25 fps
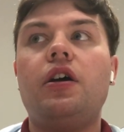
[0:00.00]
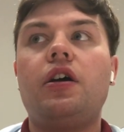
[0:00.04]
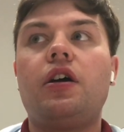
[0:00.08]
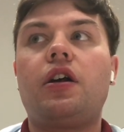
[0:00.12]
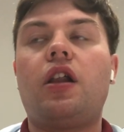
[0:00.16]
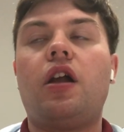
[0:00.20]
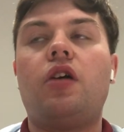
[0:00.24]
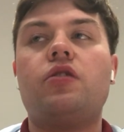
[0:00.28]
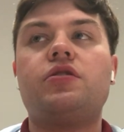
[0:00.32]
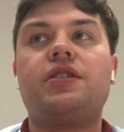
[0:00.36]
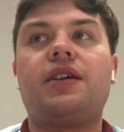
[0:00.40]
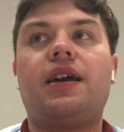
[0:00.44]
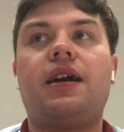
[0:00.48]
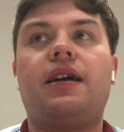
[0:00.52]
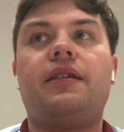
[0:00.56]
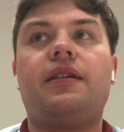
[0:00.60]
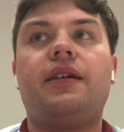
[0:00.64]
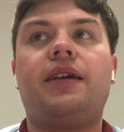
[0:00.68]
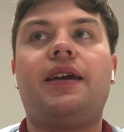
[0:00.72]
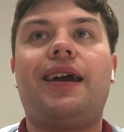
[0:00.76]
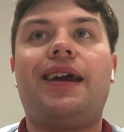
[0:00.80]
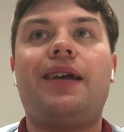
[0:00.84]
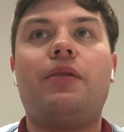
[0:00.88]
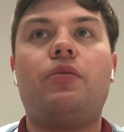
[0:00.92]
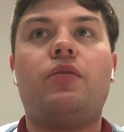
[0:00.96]
Closing out the
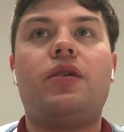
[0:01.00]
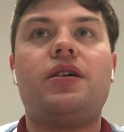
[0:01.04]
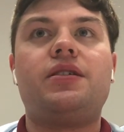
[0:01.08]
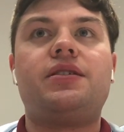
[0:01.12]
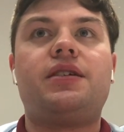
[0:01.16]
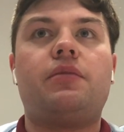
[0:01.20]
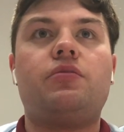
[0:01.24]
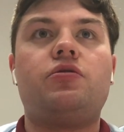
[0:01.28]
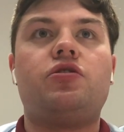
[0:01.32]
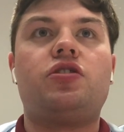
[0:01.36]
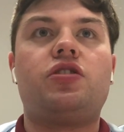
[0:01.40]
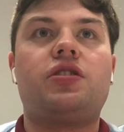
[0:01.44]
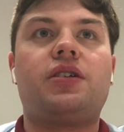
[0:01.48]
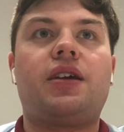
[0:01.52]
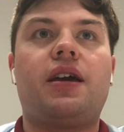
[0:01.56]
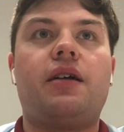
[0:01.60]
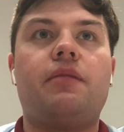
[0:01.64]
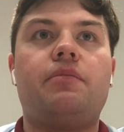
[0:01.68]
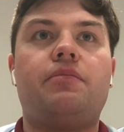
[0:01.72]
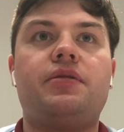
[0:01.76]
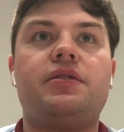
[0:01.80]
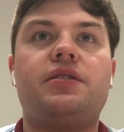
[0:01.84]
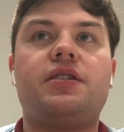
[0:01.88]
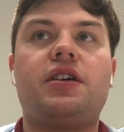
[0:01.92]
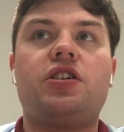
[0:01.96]
game, West Ham just
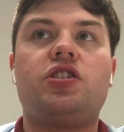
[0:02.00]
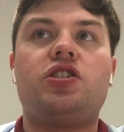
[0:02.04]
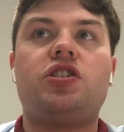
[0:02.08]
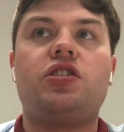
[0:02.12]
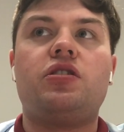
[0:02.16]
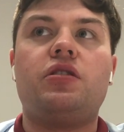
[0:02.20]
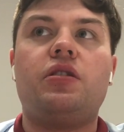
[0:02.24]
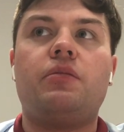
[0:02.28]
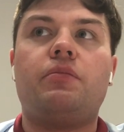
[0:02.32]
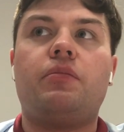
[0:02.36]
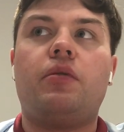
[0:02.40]
kept possession of the